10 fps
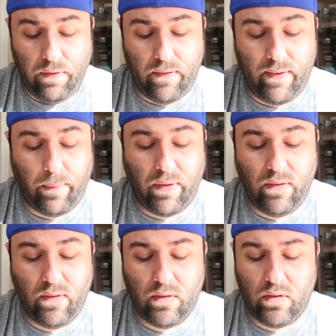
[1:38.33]
The
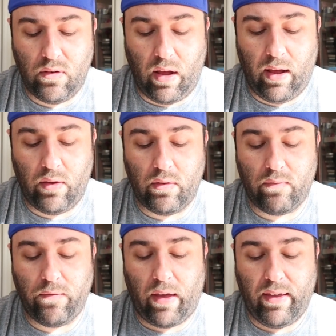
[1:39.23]
Simmons
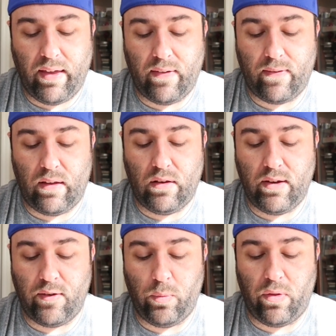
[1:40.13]
finally gets in
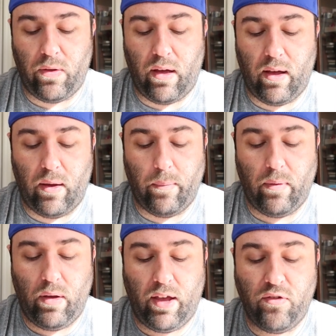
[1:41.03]
touch with
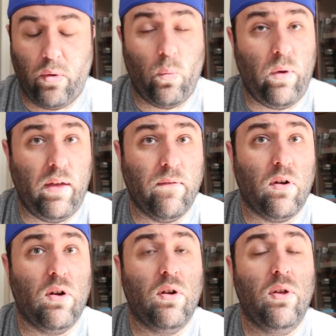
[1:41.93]
Agent
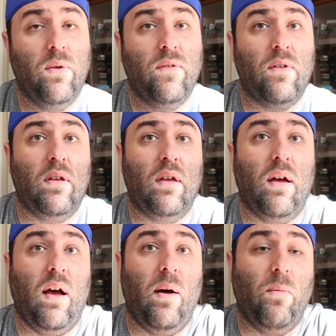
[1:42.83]
Weaver, who's
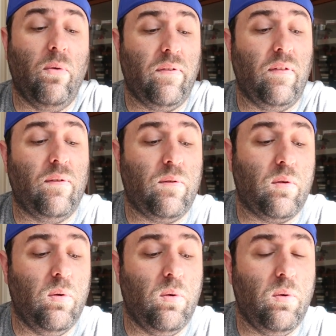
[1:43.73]
was in the
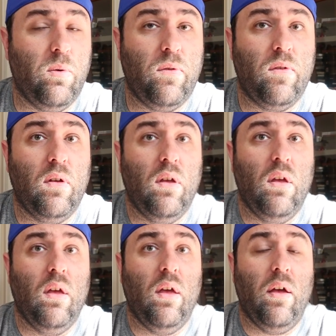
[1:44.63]
schools.
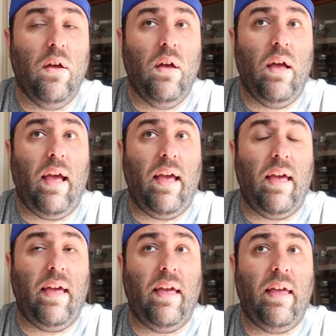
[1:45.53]

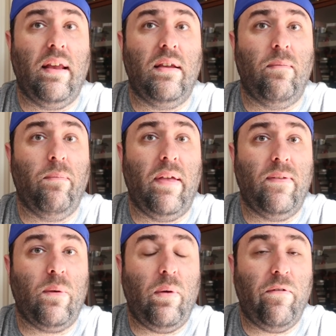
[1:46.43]
And
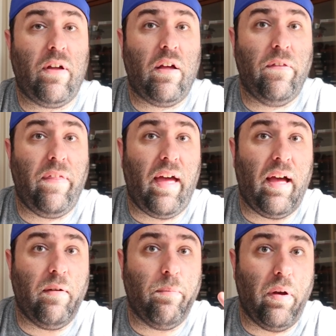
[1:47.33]
basically we found out
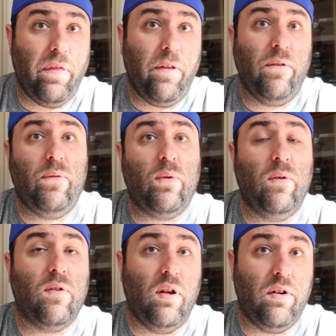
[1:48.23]
that both of the
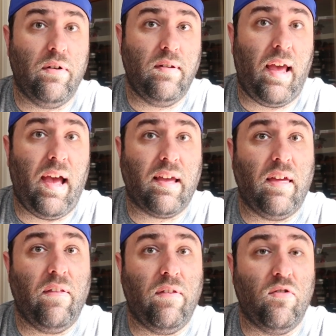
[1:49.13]
schools are under attack,
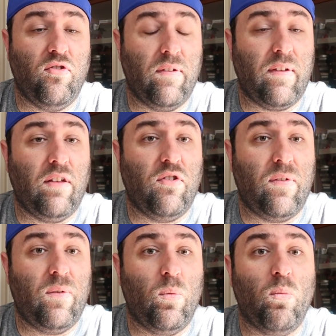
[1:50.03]
and she's like,
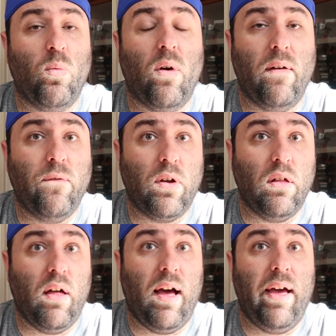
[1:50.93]
just run for your
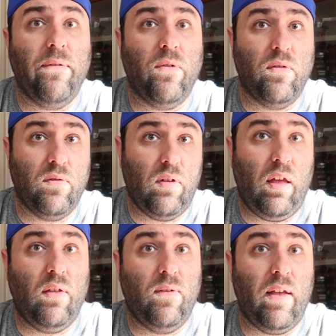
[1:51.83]
life
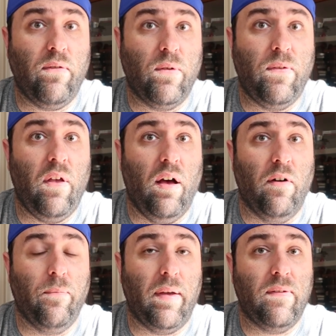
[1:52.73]
and save
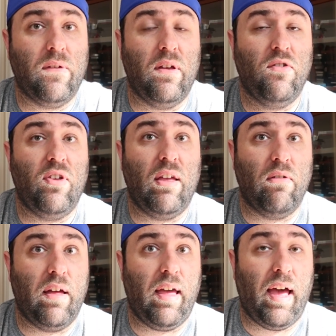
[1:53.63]
yourself, basically. She
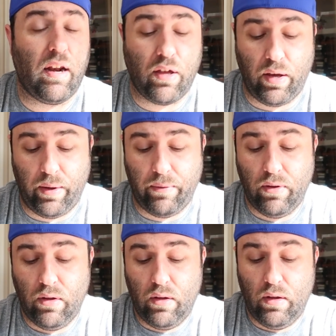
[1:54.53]
like had to go.
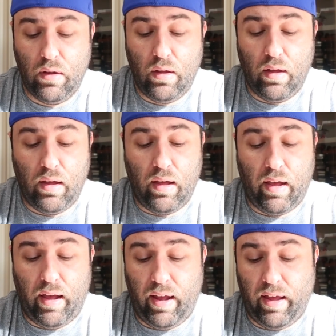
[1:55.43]

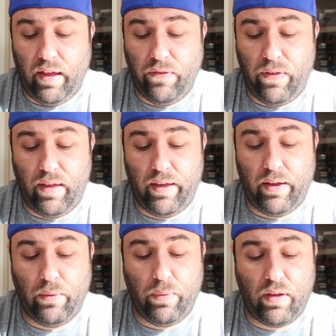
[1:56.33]
And
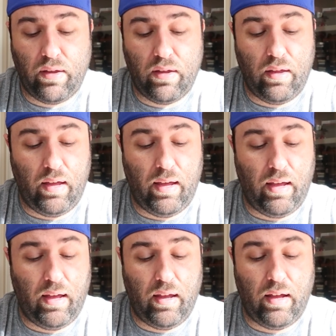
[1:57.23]
then
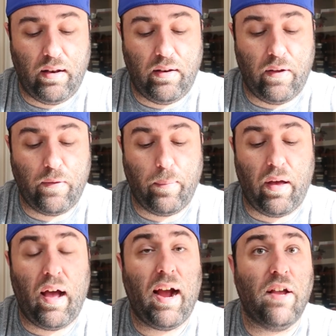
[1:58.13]
tells her
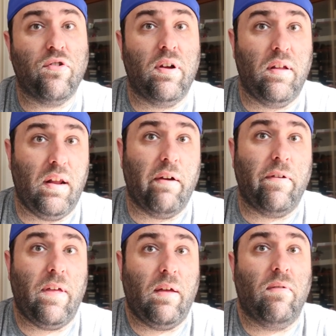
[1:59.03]
about Hydra and
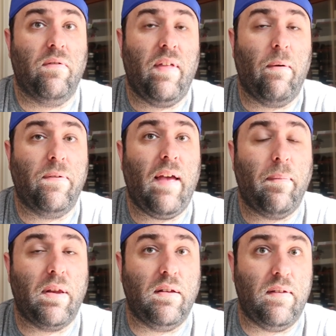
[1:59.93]
everything that was
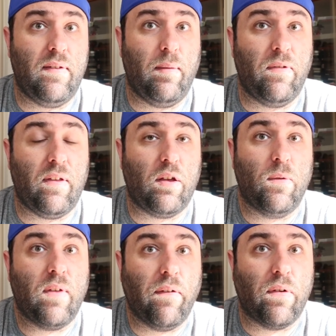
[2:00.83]
happening to Simmons, like, go
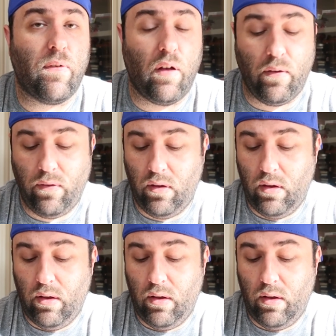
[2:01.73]
save yourself.